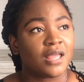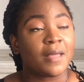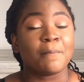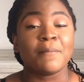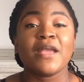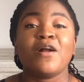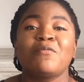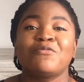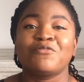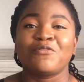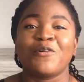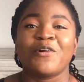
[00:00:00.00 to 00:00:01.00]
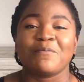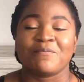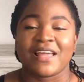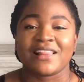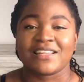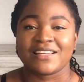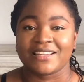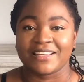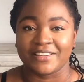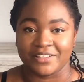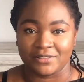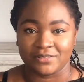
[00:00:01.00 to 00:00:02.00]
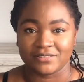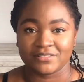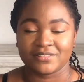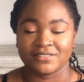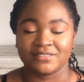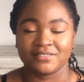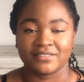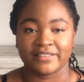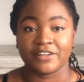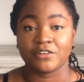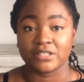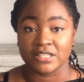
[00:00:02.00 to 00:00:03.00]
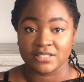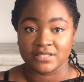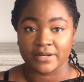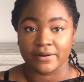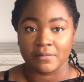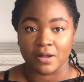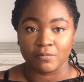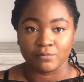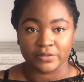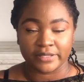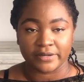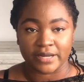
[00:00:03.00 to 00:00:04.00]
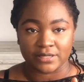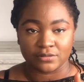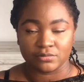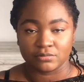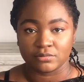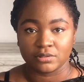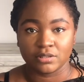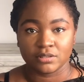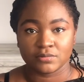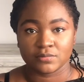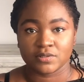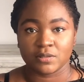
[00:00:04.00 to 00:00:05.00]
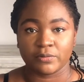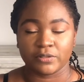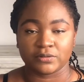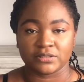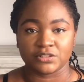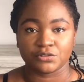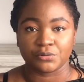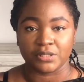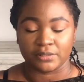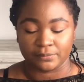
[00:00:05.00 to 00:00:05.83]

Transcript: Makeup for Melanin Girls. They're on Instagram. I'll put their handle somewhere on the screen.